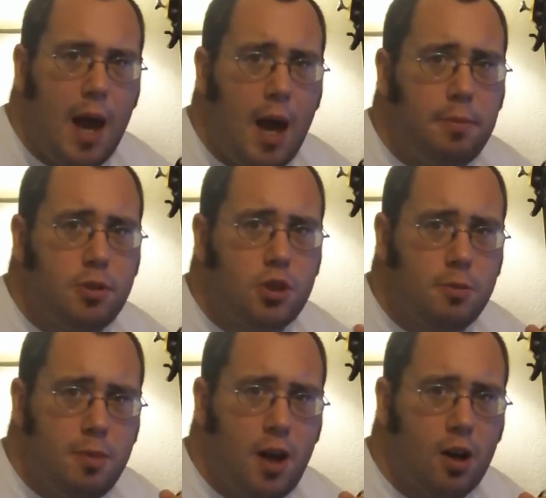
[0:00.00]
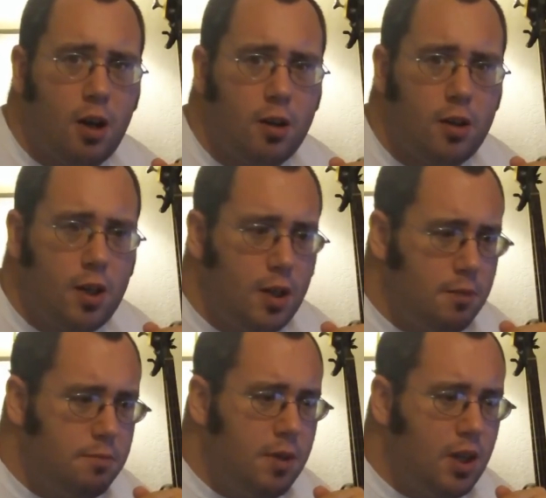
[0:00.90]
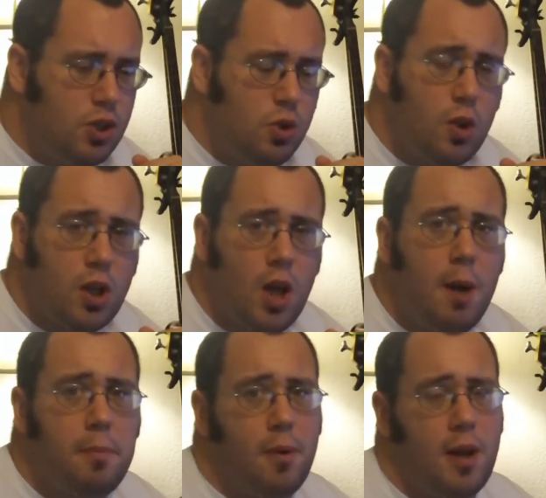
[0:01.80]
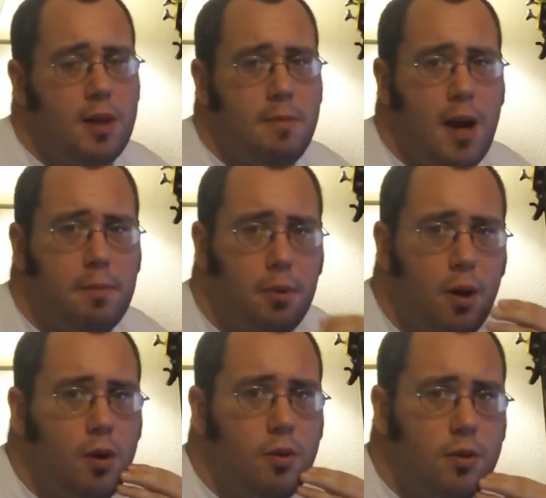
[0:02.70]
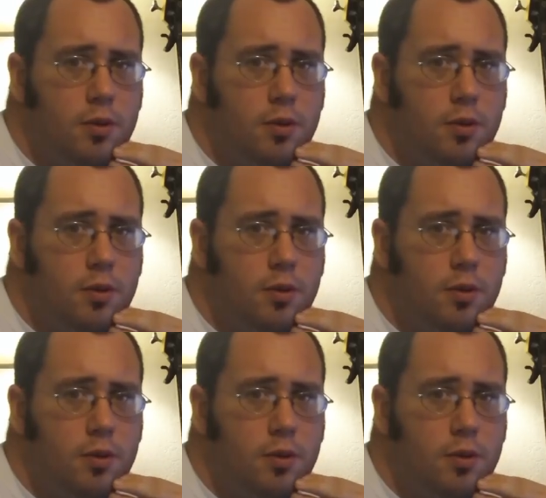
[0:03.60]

apples are better because you can upgrade the Mac Pro.